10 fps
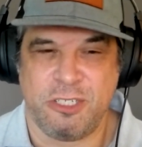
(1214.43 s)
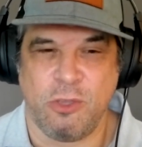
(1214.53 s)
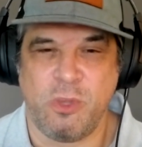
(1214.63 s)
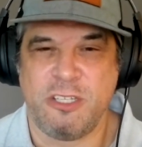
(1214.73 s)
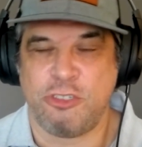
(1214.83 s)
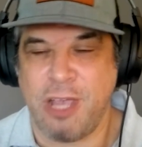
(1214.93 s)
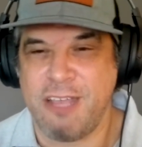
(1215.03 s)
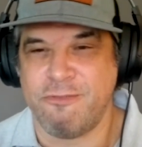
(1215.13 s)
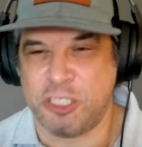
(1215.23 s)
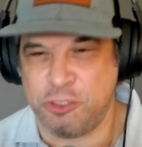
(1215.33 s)
So when you
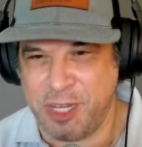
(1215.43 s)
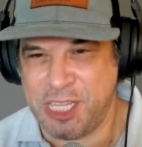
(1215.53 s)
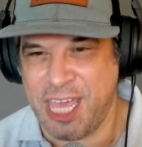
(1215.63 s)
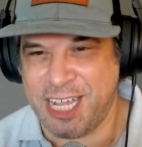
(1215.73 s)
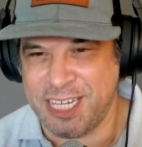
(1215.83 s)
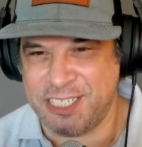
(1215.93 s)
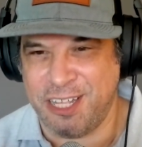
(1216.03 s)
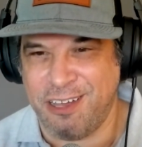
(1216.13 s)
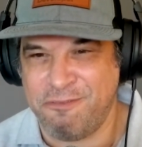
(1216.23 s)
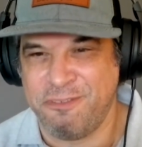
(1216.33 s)
try and restrict that kind of
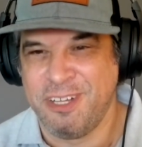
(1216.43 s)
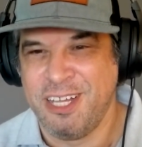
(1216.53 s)
stuff,